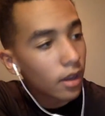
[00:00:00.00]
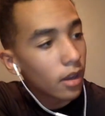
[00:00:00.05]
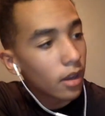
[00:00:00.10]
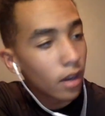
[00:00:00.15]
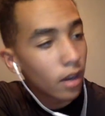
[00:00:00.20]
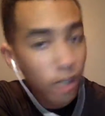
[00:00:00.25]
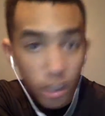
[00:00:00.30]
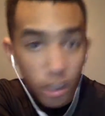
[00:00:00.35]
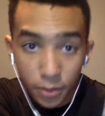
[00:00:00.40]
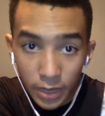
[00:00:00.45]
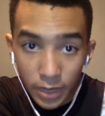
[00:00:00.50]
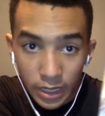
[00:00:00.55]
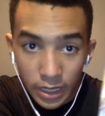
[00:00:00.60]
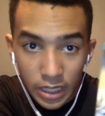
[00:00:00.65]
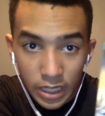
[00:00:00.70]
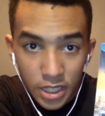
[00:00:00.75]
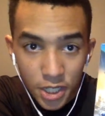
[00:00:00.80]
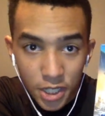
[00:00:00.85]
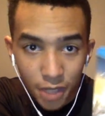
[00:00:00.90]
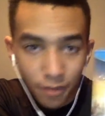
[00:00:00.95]
Ultimate
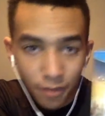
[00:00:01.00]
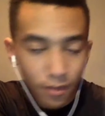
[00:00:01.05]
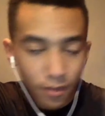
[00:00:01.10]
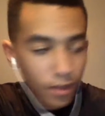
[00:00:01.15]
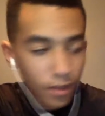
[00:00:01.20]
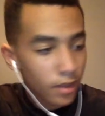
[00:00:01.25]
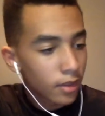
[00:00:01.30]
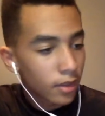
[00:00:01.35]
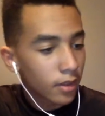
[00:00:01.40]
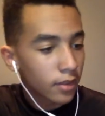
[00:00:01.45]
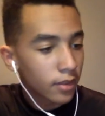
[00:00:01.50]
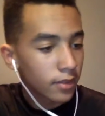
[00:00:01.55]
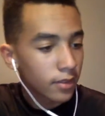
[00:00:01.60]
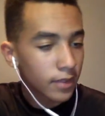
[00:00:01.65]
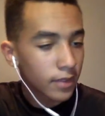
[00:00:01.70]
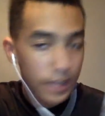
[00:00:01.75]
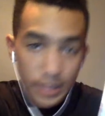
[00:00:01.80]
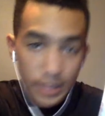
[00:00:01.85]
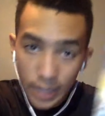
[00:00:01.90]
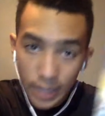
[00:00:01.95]
Edition.
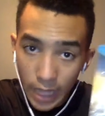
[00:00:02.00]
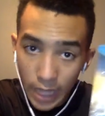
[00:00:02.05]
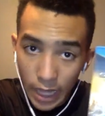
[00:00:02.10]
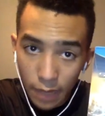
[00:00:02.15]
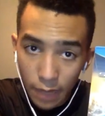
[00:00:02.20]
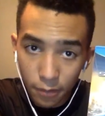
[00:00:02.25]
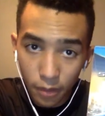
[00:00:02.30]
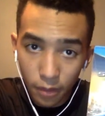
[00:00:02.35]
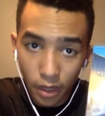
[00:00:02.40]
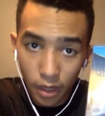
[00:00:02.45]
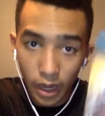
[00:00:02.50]
This game